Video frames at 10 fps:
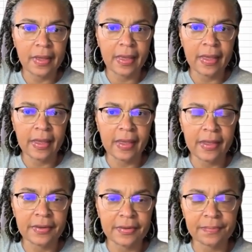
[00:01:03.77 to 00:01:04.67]

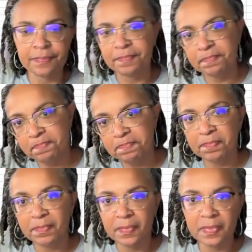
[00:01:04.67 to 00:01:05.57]
And
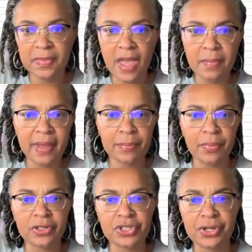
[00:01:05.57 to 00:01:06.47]
not a bad
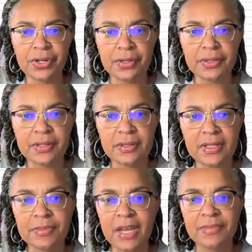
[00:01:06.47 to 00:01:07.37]
bar chart.
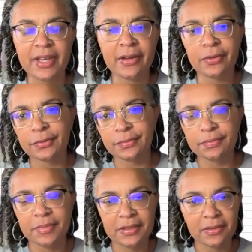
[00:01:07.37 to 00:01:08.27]
Sometimes I'll
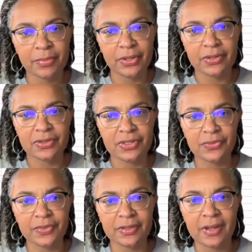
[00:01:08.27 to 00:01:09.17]
make the bars
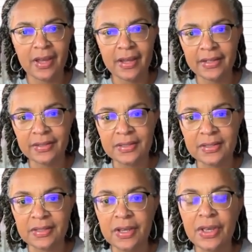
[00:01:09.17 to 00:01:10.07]
different
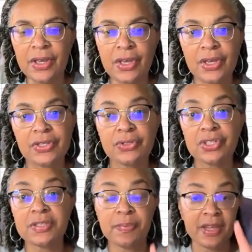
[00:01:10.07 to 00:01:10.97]
heights. So
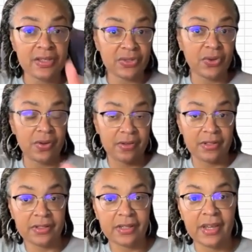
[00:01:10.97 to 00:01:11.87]
just based on
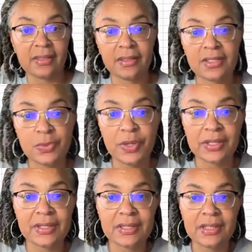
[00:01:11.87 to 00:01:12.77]
looking at this, we
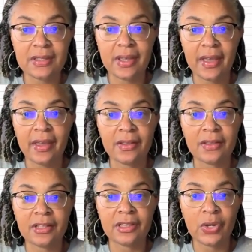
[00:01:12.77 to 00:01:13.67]
can see that
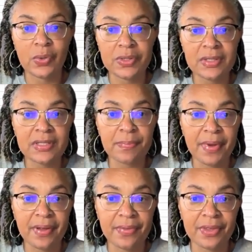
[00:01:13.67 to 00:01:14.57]
the lowest
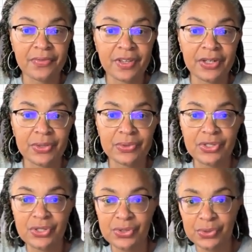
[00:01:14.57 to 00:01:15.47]
month of
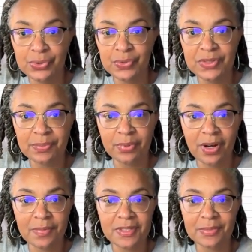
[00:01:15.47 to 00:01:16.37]
NO2 was
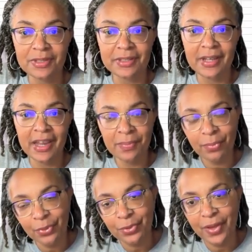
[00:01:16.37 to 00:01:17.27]
approximately
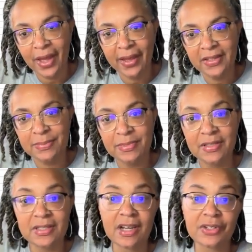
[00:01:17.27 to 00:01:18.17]
April. The highest
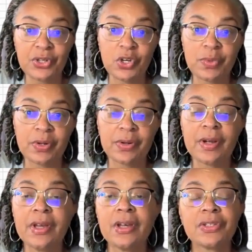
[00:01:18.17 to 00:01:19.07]
month is October.
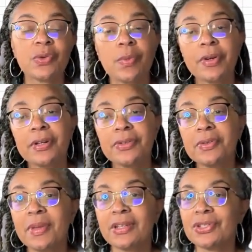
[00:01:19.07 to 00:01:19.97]
So what we're going to do
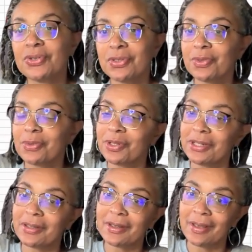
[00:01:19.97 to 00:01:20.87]
to make sure that we're
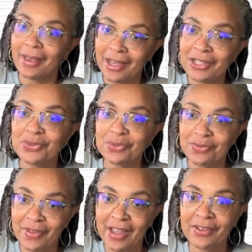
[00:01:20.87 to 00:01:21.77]
reading the actual
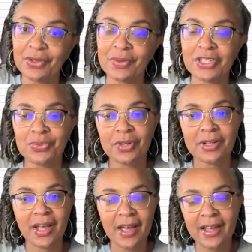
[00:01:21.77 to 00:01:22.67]
value is we're
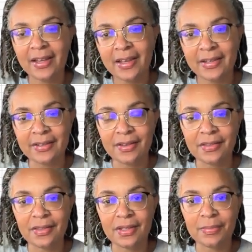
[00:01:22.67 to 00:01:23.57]
going to highlight
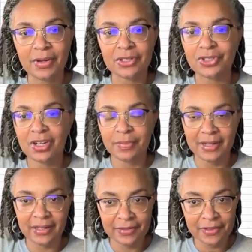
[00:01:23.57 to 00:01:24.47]
the bar chart by
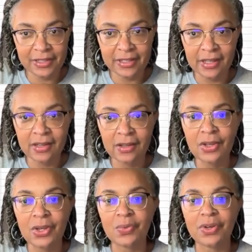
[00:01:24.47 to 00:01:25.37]
left clicking.
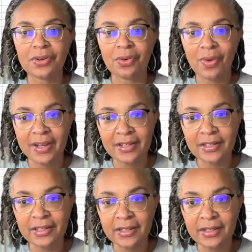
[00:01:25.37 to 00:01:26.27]
We're going to right
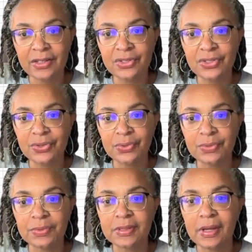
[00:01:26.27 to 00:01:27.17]
click
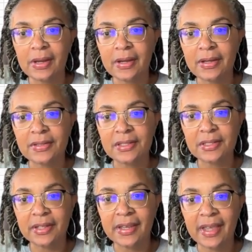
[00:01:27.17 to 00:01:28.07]
to
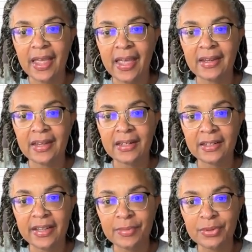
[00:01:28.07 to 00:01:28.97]
select add data
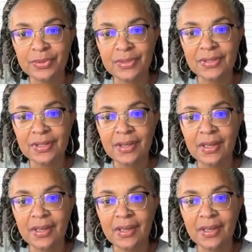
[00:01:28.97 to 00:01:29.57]
labels.